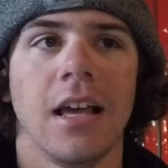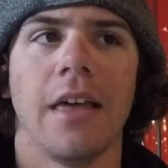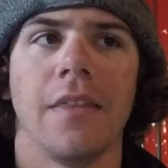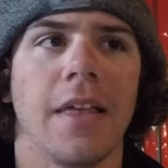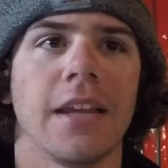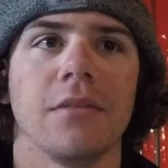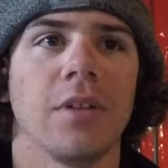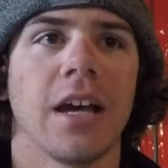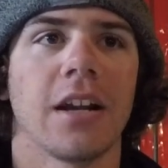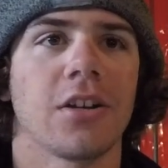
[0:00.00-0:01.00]
and
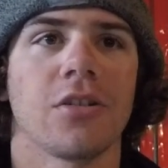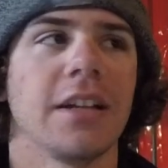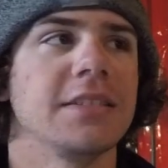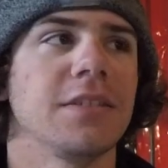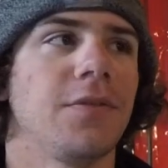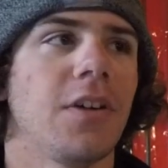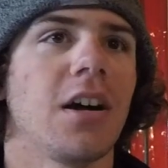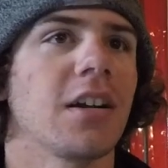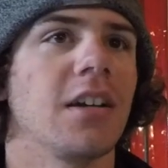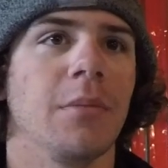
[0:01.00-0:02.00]
then we had a crazy
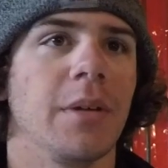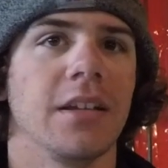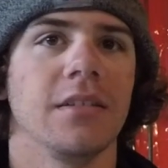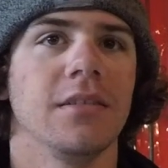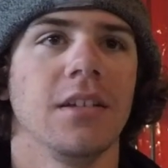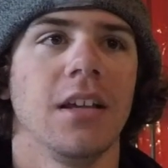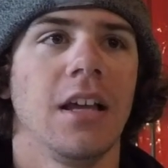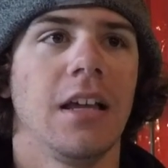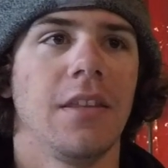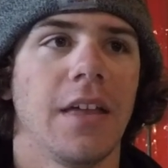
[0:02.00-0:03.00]
fog come in